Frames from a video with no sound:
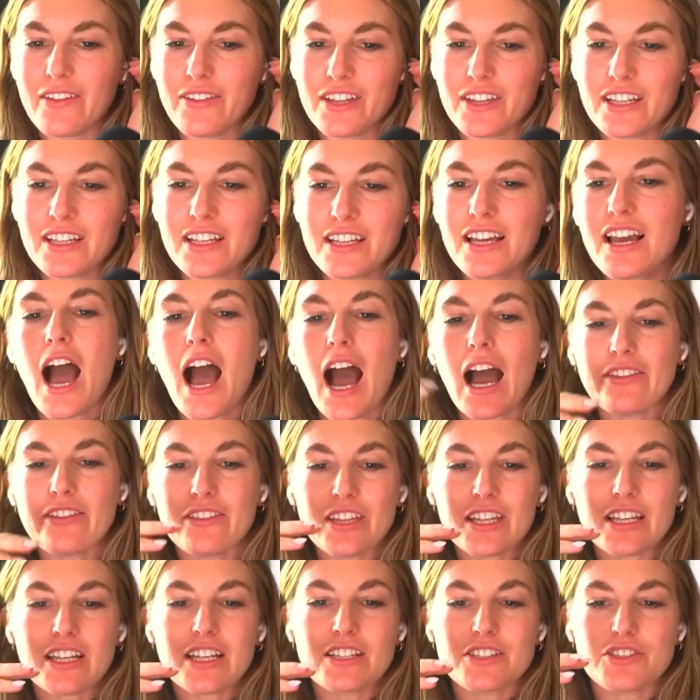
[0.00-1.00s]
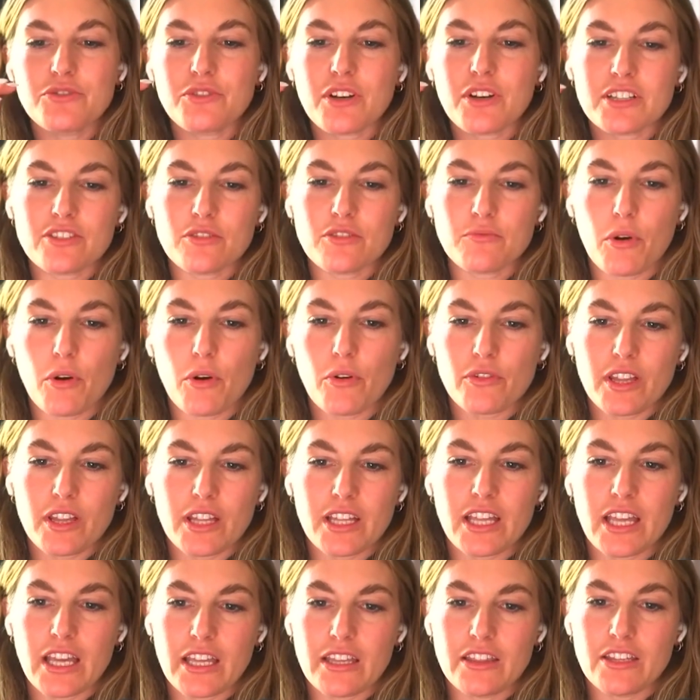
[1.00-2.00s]
Why. I think because you guys are both
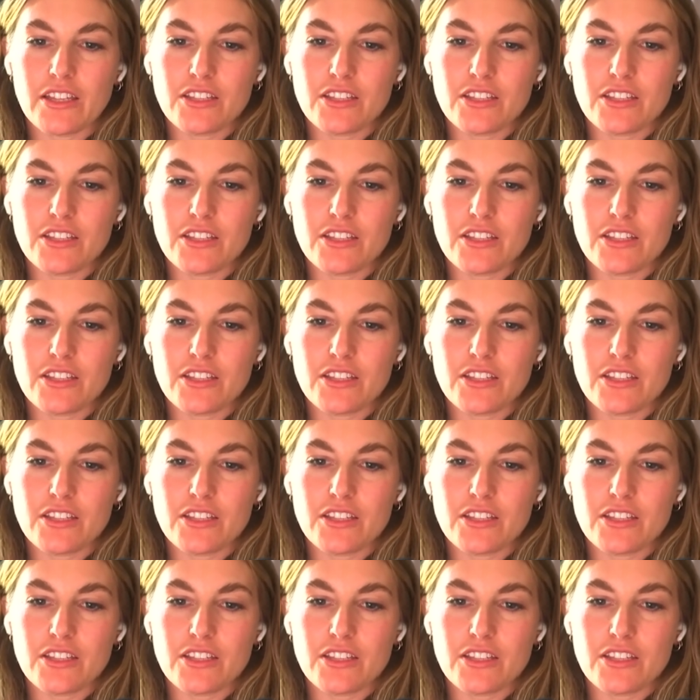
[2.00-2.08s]
like in